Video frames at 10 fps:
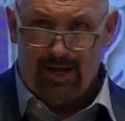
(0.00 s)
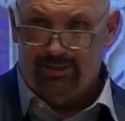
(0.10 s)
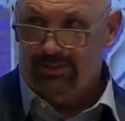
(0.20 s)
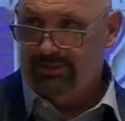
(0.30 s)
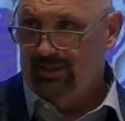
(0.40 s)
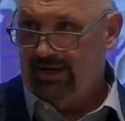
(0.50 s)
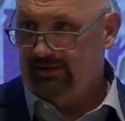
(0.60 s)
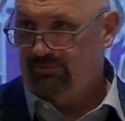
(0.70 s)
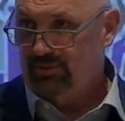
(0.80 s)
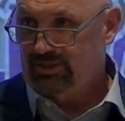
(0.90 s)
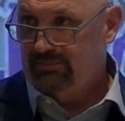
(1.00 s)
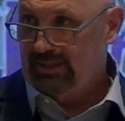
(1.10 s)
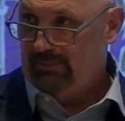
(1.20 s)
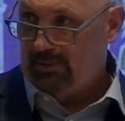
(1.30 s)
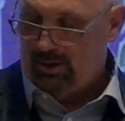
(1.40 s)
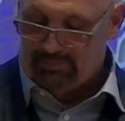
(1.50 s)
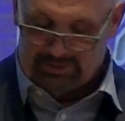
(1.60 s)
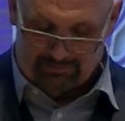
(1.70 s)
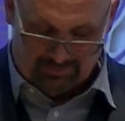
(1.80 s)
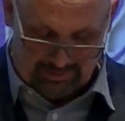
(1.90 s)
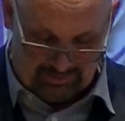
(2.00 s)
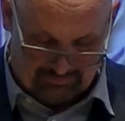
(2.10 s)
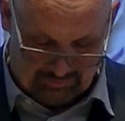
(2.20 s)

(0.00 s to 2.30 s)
honors in life was to be a pallbearer for his